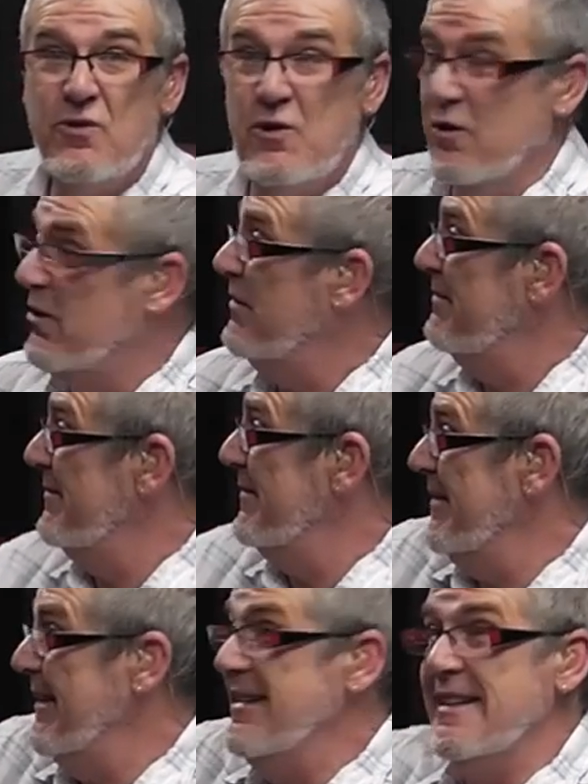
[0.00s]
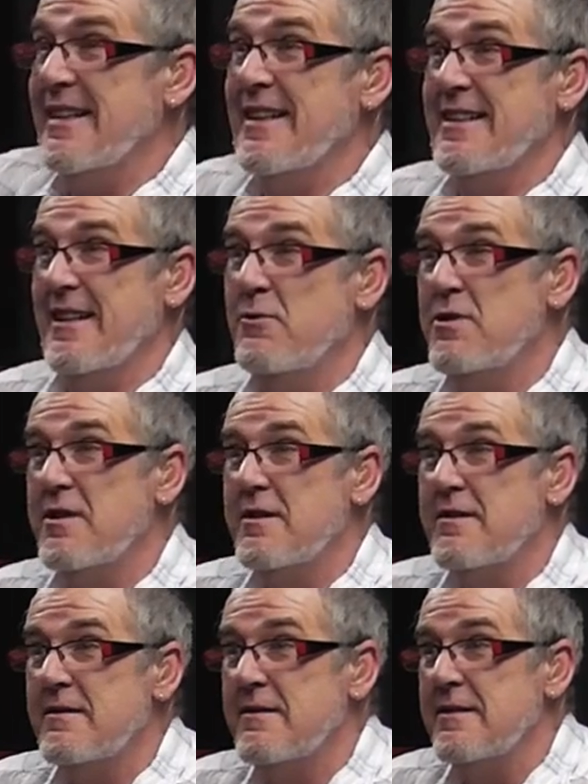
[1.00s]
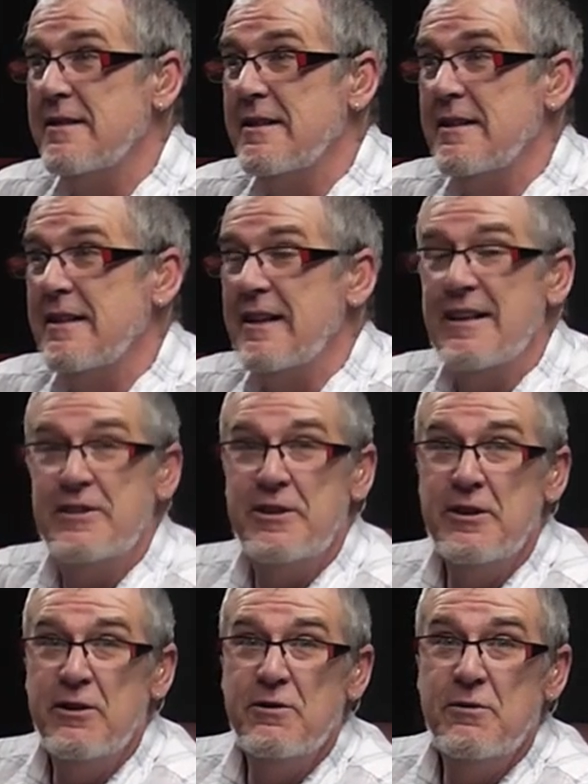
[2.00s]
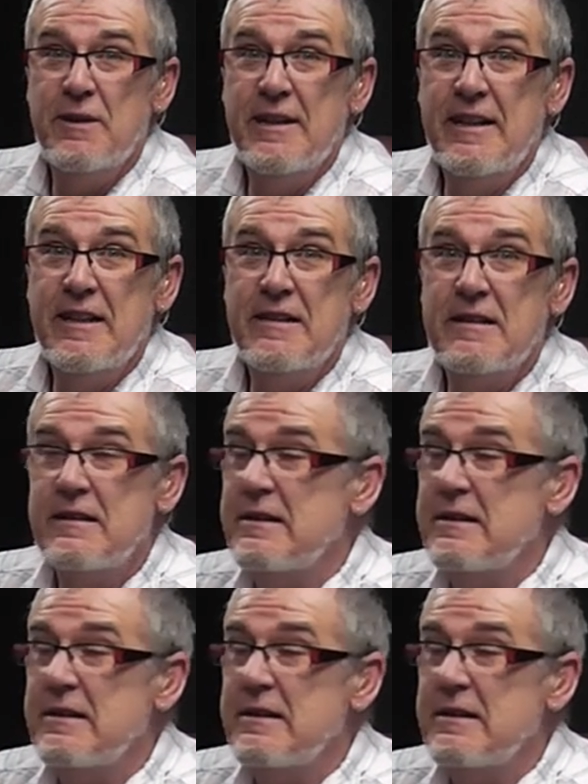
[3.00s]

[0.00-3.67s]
got in the cat house, as she usually is,